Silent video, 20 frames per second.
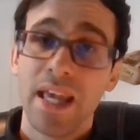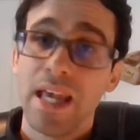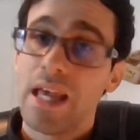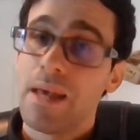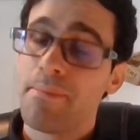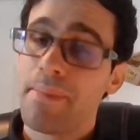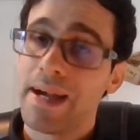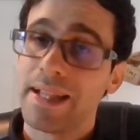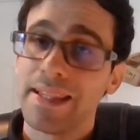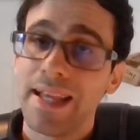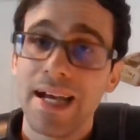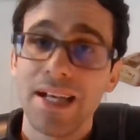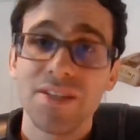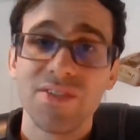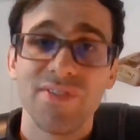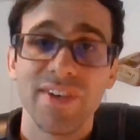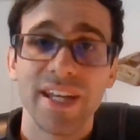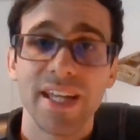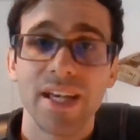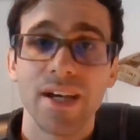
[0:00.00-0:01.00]
In my last
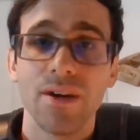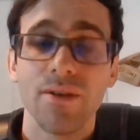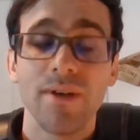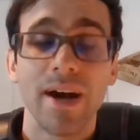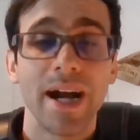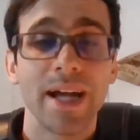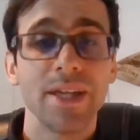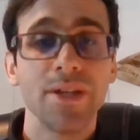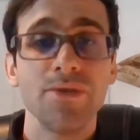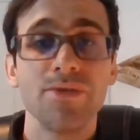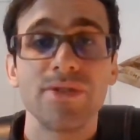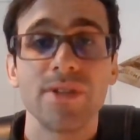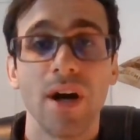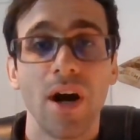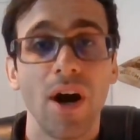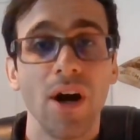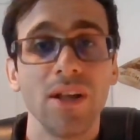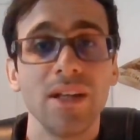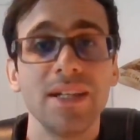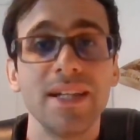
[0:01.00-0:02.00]
video, I used the
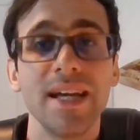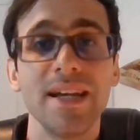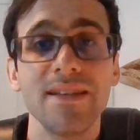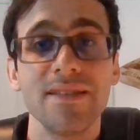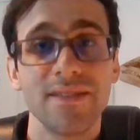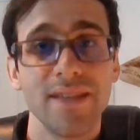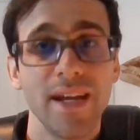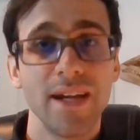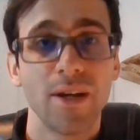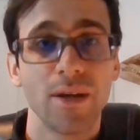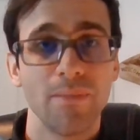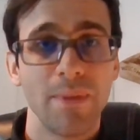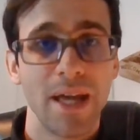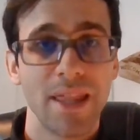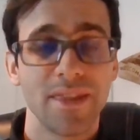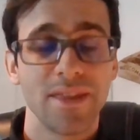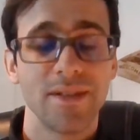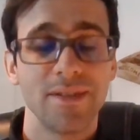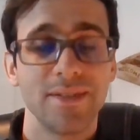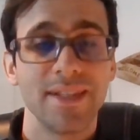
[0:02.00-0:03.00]
Holiday-Sager
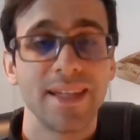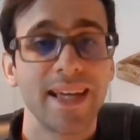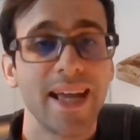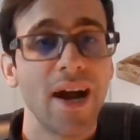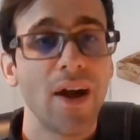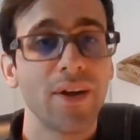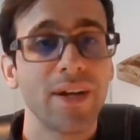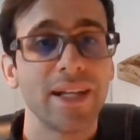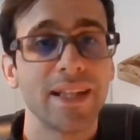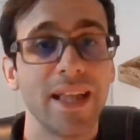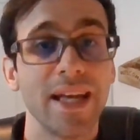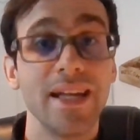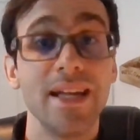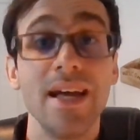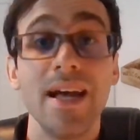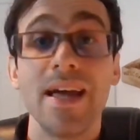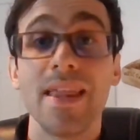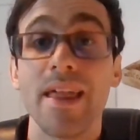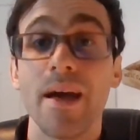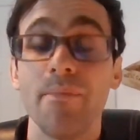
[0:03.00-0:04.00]
method to calculate
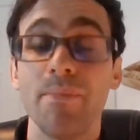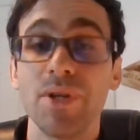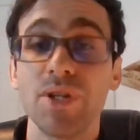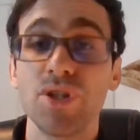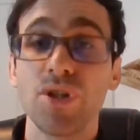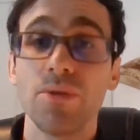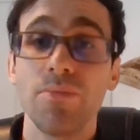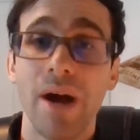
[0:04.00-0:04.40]
that Mr.